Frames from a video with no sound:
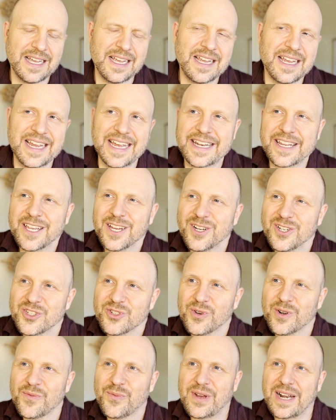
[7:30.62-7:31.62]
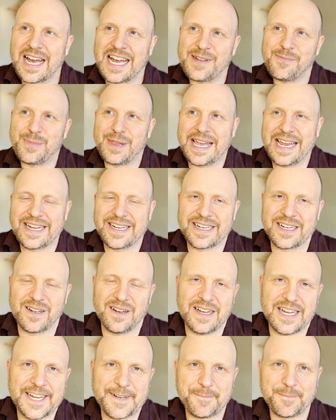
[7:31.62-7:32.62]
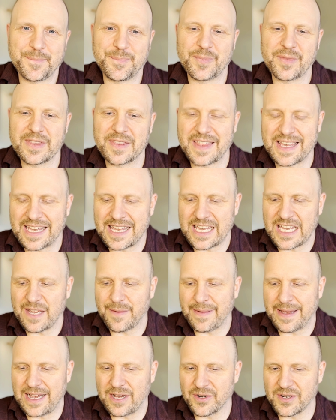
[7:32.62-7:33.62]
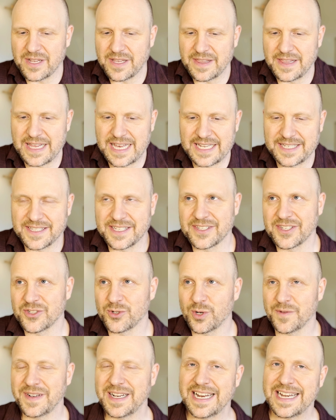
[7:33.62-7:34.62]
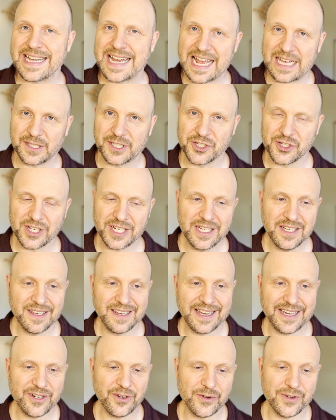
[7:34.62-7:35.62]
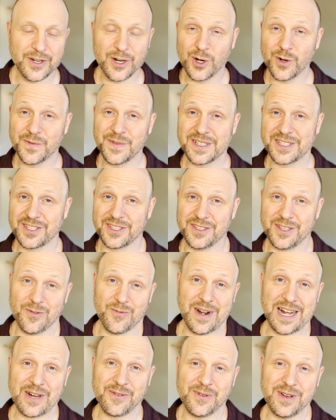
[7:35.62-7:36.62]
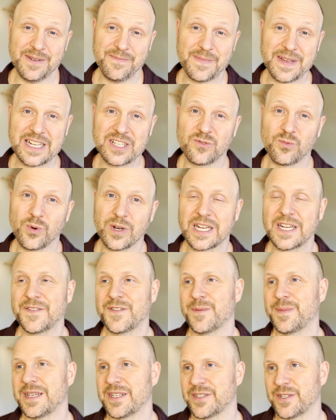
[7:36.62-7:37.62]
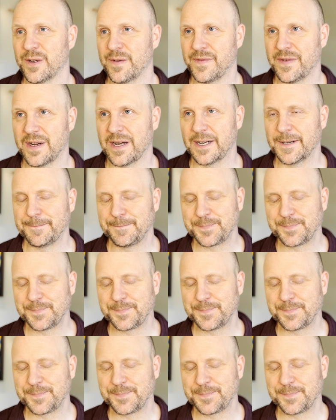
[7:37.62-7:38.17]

And here's sort of what I'm landing on, thinking about this. This is sort of an analogy. I don't know if it's the right one, but it's working for me so far.